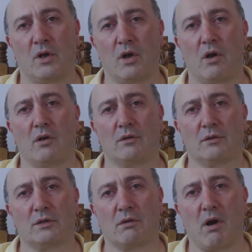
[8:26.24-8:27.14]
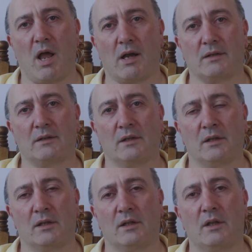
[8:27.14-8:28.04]
construct
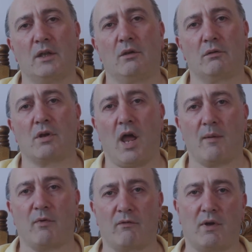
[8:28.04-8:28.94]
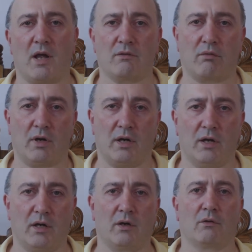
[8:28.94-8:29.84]
new type of country,
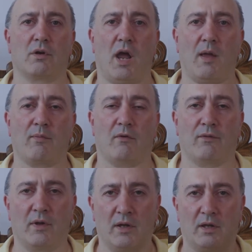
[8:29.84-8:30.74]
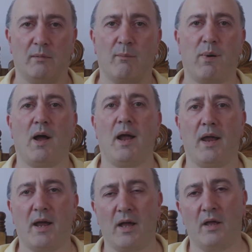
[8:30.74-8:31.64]
new type of
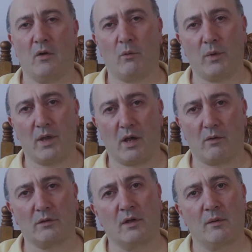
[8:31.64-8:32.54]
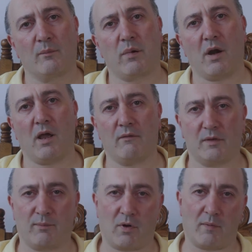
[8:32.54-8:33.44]
empire without
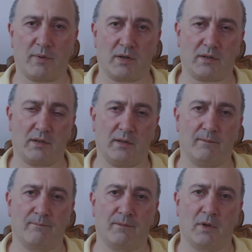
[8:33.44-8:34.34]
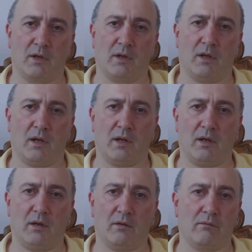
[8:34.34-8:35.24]
private property.
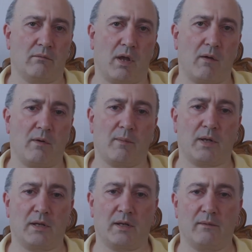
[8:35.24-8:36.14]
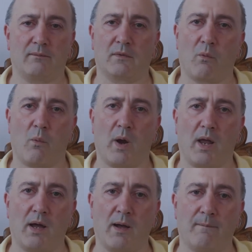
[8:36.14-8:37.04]
And everybody
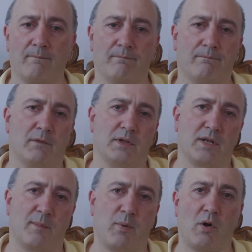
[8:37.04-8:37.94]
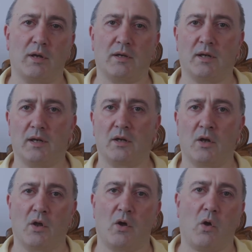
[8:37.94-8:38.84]
were disappointed.
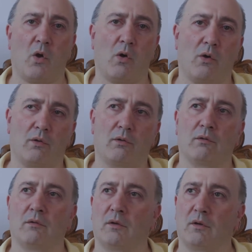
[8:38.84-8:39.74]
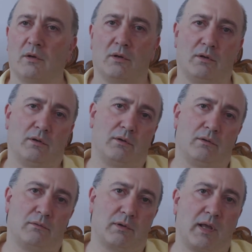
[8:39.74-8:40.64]
All
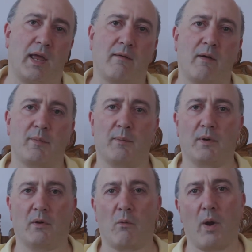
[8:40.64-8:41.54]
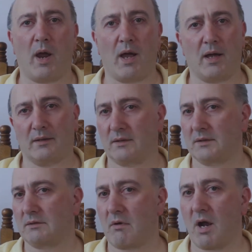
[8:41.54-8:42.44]
clever people were
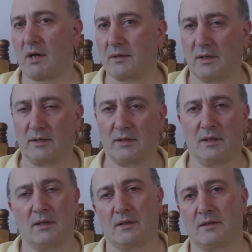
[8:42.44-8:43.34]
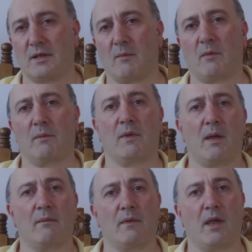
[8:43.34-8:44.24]
distracted. Some of
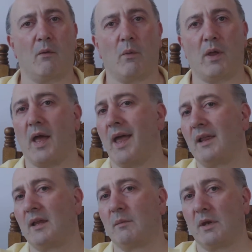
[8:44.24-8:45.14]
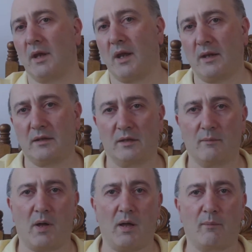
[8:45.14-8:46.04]
them, they were eliminated
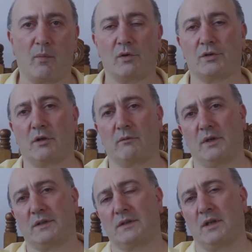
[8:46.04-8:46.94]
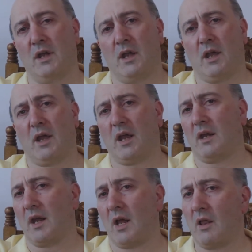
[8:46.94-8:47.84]
by Bolsheviks,
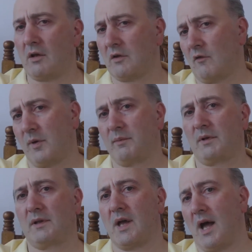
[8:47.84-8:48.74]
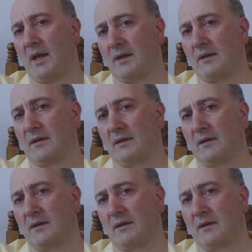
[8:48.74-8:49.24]
and a lot of people died